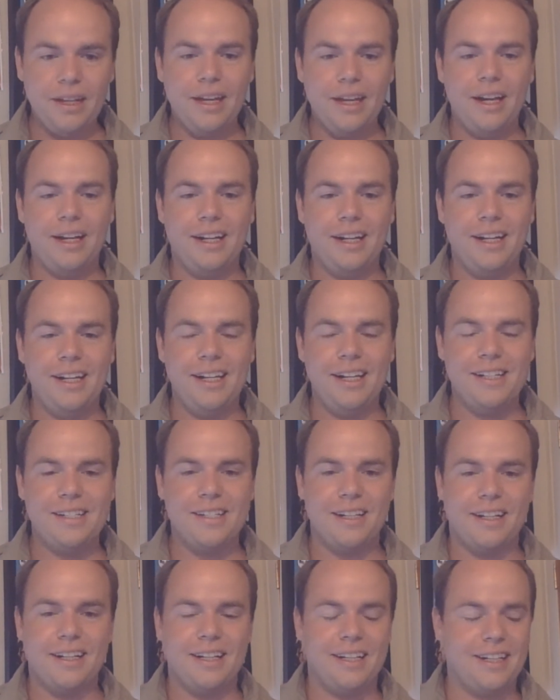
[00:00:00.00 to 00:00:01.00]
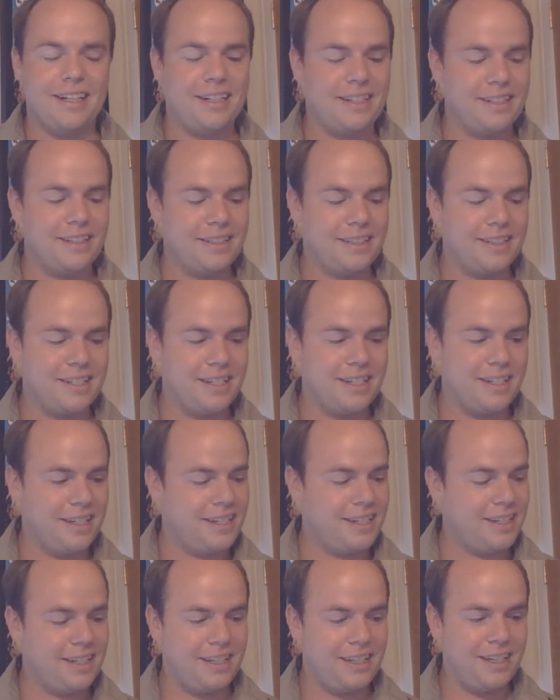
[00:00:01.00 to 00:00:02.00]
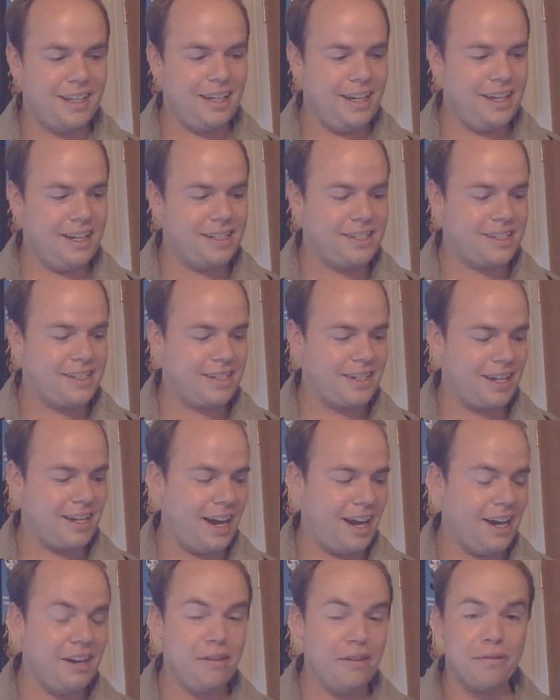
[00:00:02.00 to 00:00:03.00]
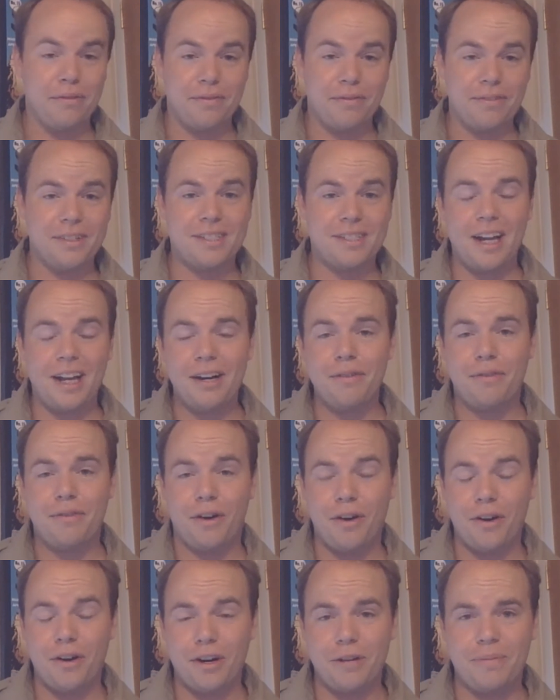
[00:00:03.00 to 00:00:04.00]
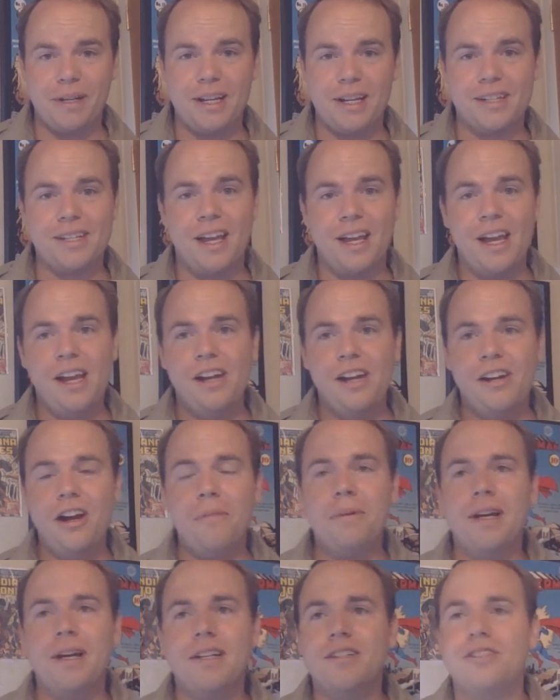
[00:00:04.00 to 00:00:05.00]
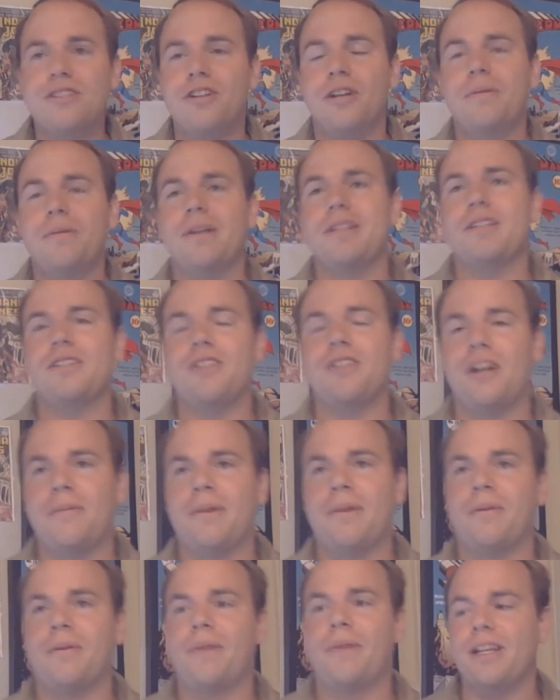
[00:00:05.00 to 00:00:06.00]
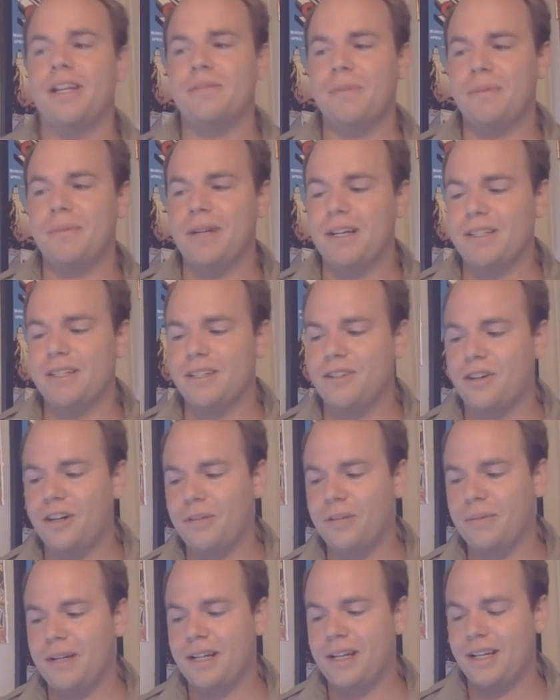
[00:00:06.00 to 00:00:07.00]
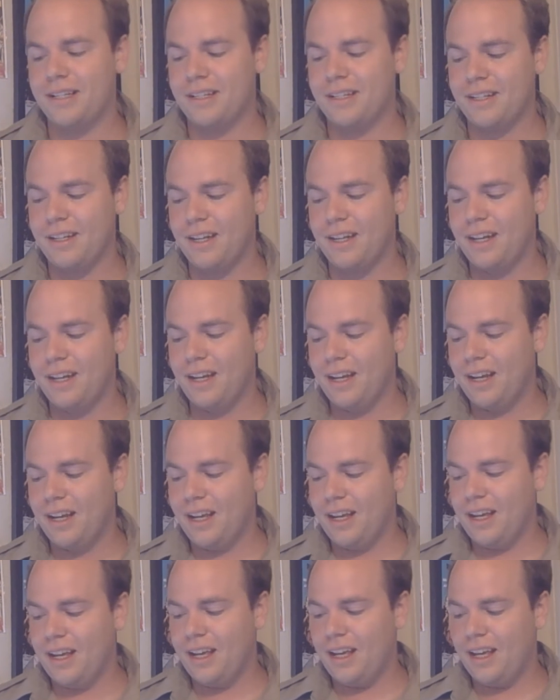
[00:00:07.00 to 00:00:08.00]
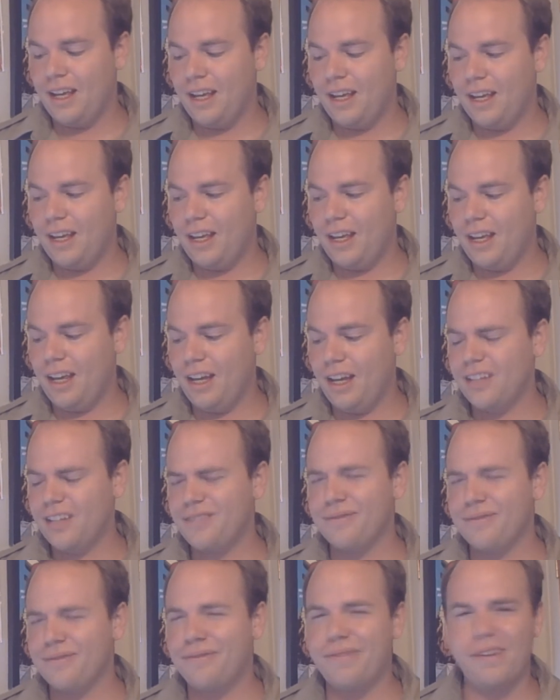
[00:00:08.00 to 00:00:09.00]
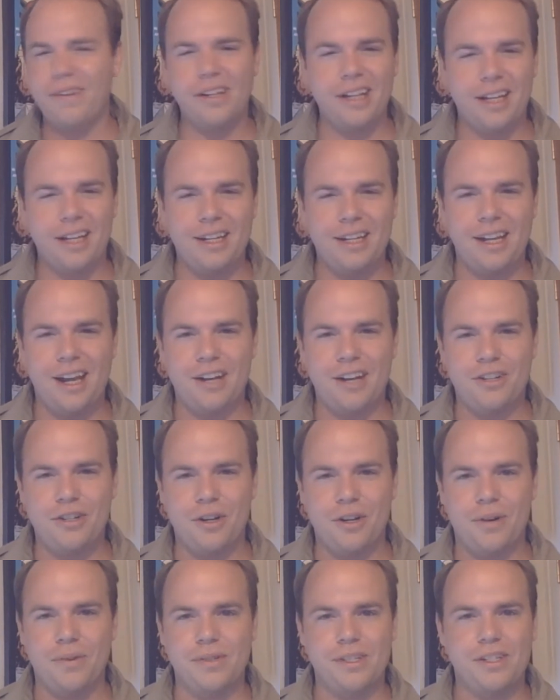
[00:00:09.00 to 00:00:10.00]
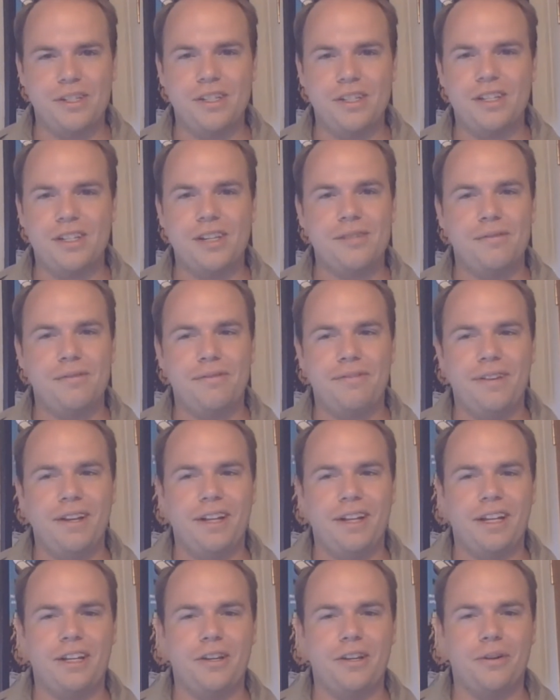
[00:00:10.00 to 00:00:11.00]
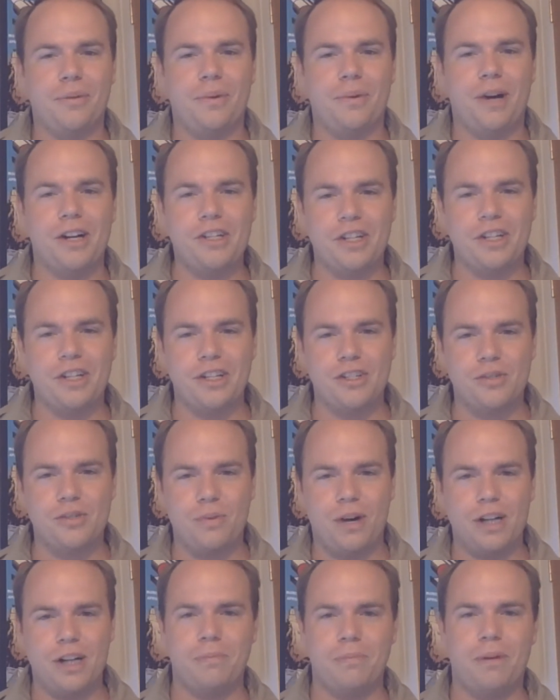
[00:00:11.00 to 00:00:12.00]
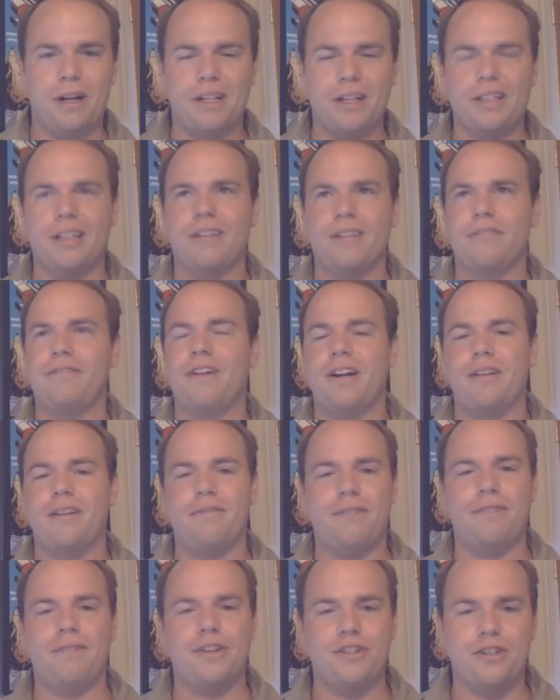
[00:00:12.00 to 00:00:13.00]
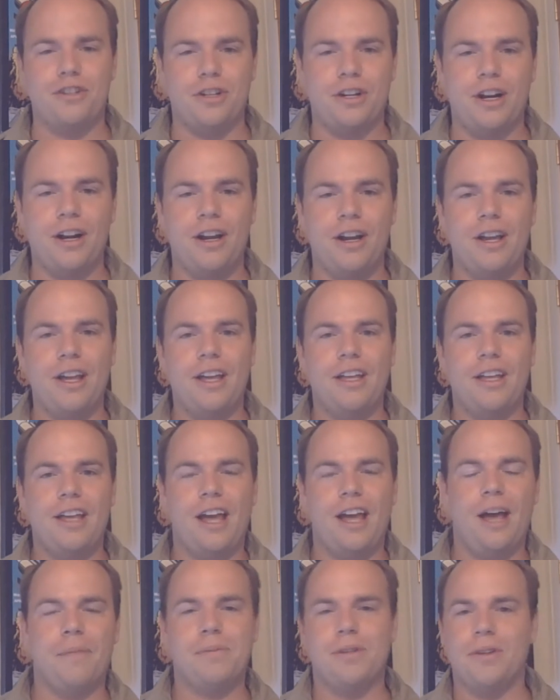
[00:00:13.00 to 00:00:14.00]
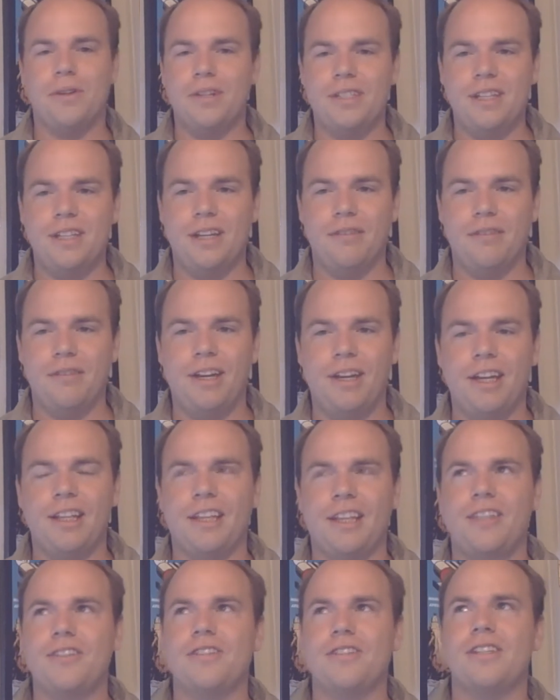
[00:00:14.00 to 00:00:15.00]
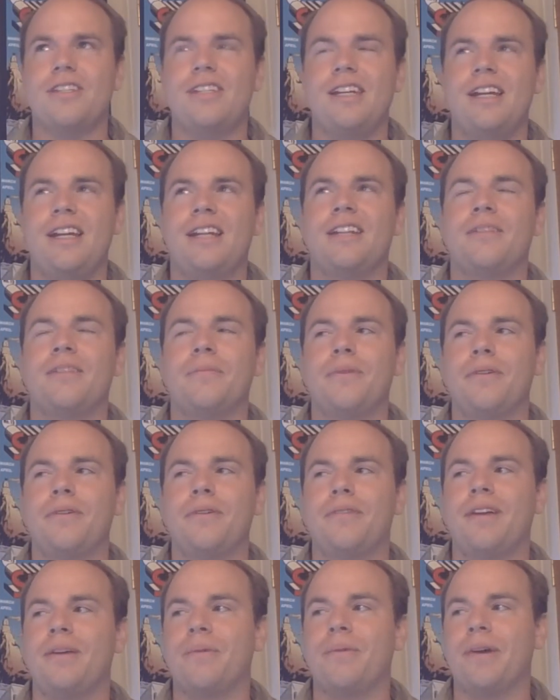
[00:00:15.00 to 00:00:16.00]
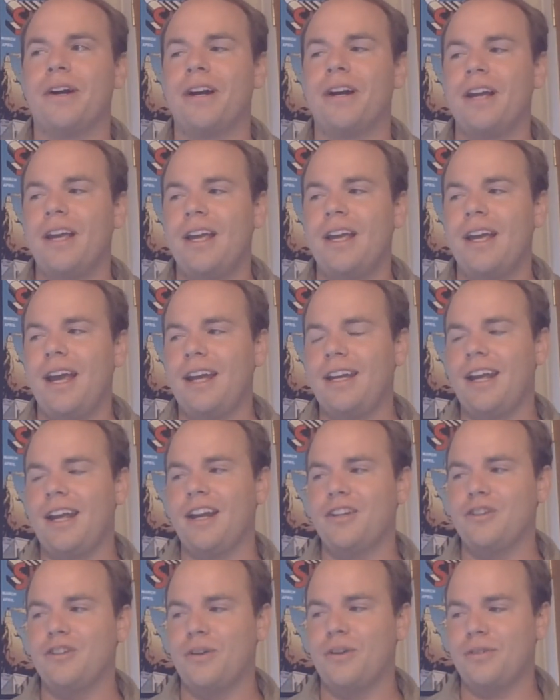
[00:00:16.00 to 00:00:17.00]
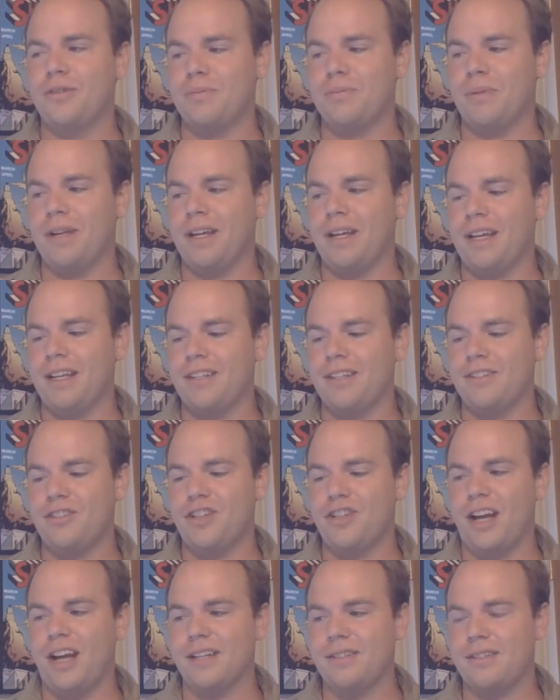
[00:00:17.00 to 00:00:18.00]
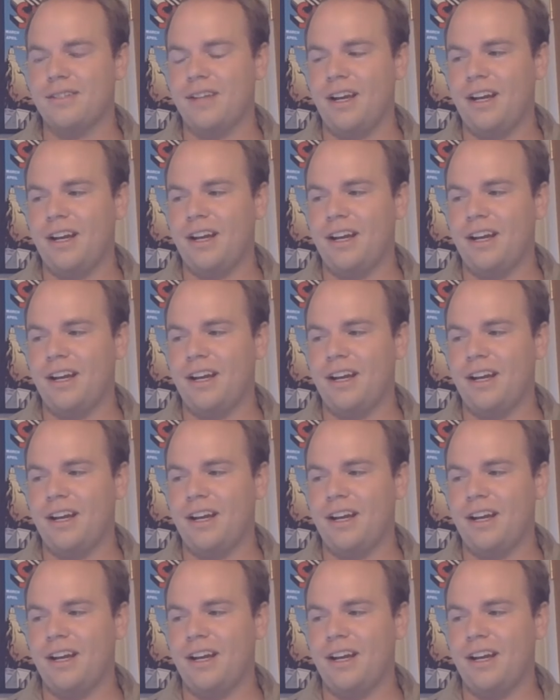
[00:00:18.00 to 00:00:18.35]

uh, it's uh, it's kind of hard because not because it's hard because it's talking about race, but because it's hard because it doesn't feel like Indiana Jones. It just doesn't feel like you're watching a swashbuckling, fun adventure episode of TV. Like there's a scene in the movie where Indiana Jones is playing his jazz,